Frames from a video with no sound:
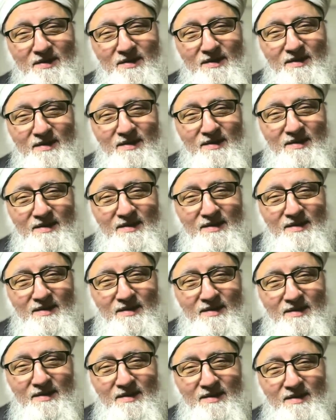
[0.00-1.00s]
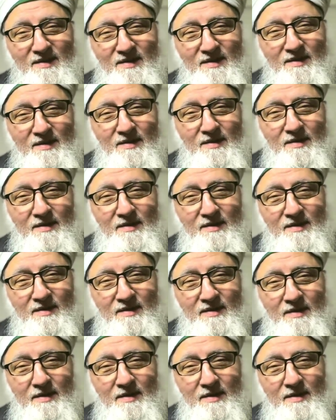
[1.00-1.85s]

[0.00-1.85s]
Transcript: (no one is talking)